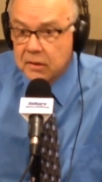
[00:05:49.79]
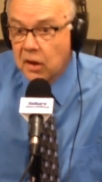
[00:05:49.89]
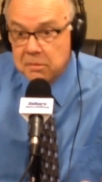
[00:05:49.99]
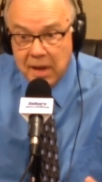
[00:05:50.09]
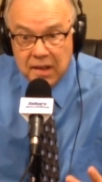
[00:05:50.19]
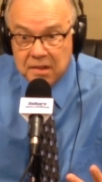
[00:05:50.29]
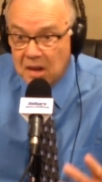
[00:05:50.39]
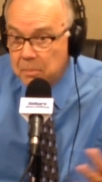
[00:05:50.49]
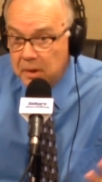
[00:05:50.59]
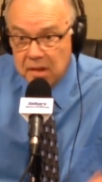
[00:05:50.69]
cosmetics
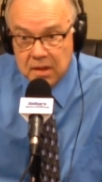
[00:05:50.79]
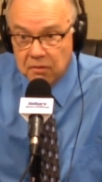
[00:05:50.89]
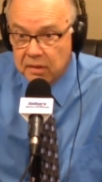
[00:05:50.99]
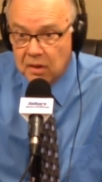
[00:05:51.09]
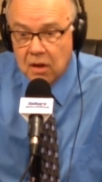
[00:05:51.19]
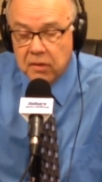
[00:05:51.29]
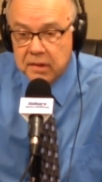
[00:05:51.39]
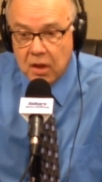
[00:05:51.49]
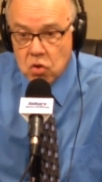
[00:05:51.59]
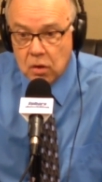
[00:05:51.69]
companies never saw a
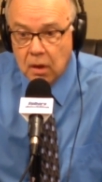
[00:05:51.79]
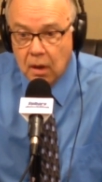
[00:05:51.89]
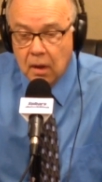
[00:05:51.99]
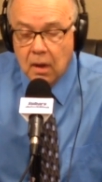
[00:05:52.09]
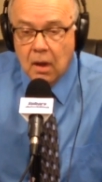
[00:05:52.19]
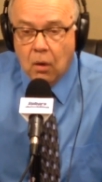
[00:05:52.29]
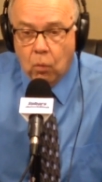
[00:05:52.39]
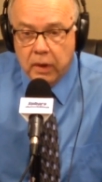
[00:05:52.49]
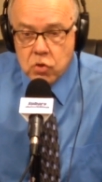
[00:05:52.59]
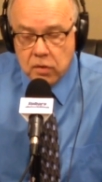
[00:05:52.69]
recession.
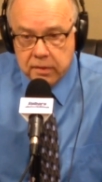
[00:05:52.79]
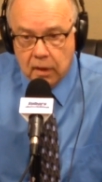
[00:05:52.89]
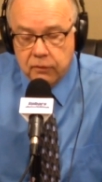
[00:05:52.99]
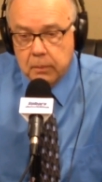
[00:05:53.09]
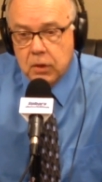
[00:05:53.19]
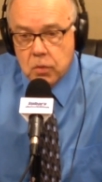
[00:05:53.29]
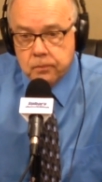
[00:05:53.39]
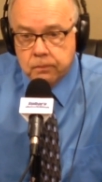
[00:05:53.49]
What's your self-image?